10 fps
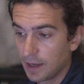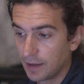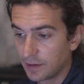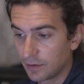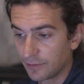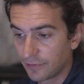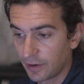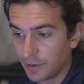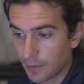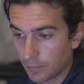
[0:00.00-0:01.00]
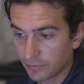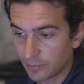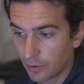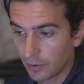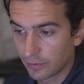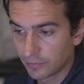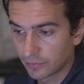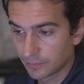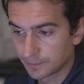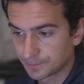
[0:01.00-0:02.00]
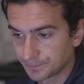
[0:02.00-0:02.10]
and then I'll find numbers bars.